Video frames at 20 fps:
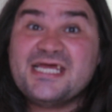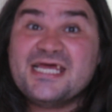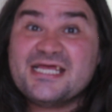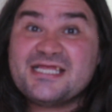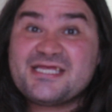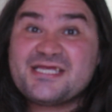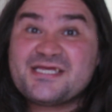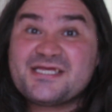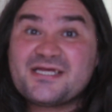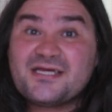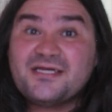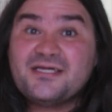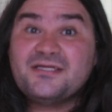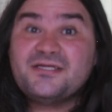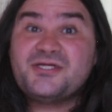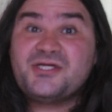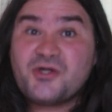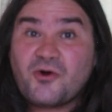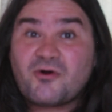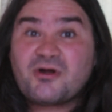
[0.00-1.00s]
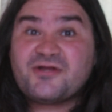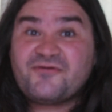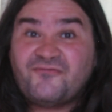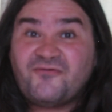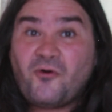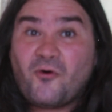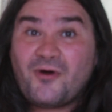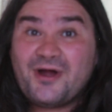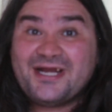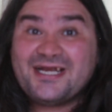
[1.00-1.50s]
it's George
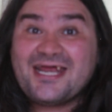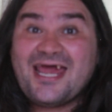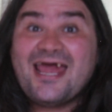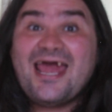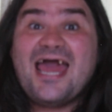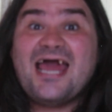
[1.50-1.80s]
Floyd